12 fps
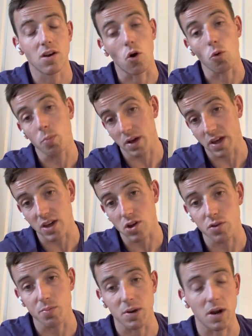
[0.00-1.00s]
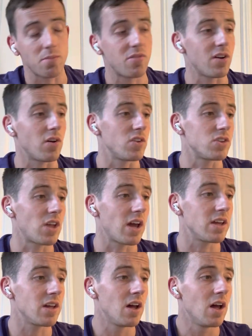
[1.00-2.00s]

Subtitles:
albeit he could have been unfit on the day.